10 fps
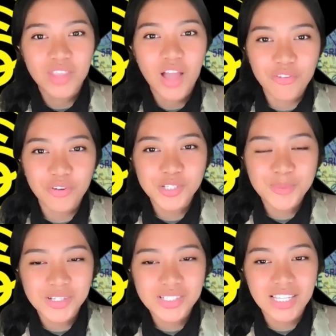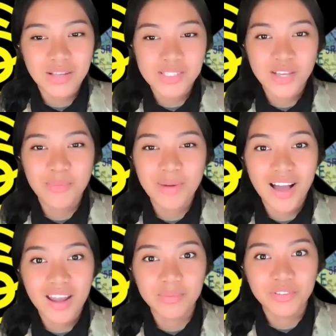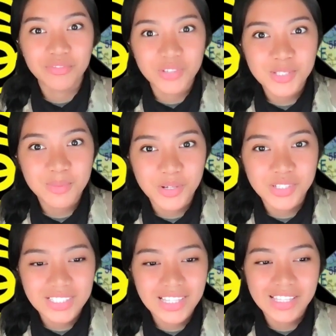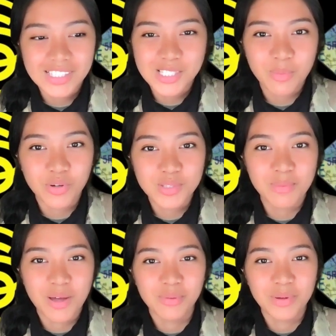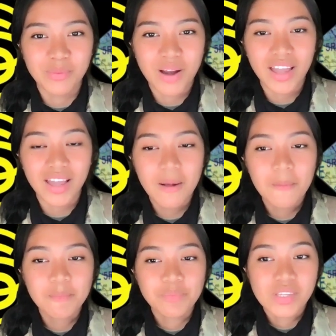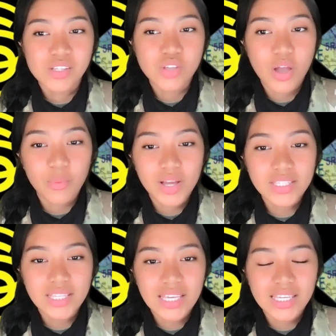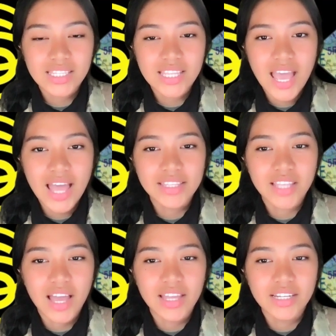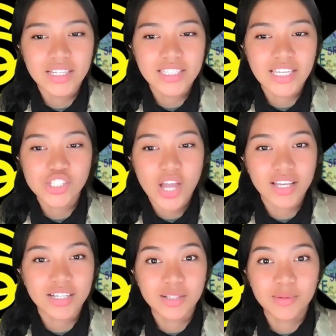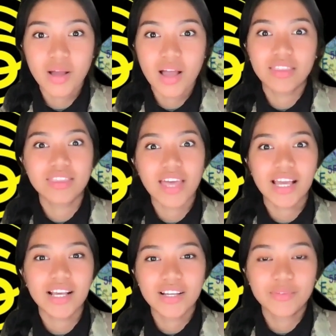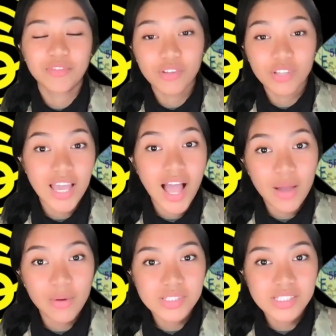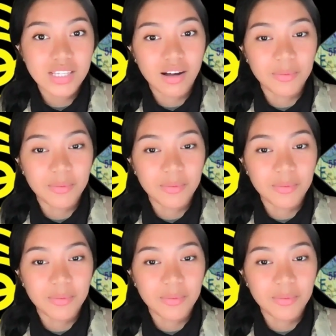our first person." I was like, "Oh my god, I'm the first person! Like these points better be right." So I went in, and then they check them. Thankfully, I was